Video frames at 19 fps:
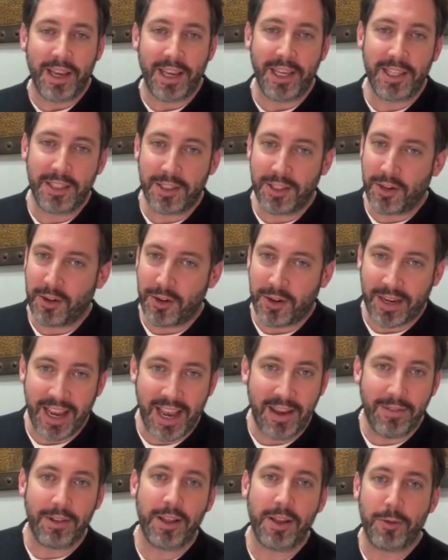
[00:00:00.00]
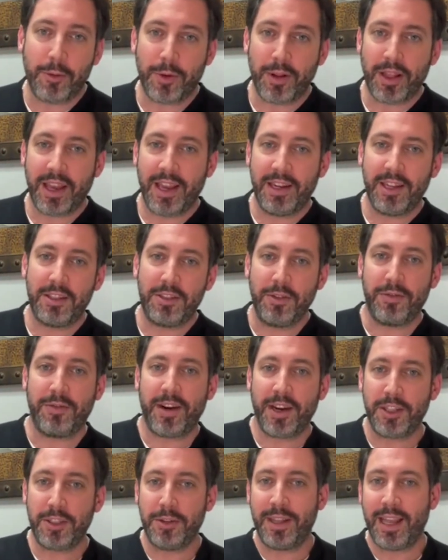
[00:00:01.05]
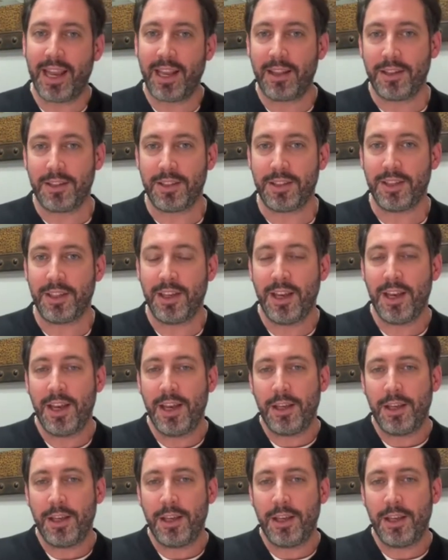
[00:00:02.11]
is heavily related to functionality.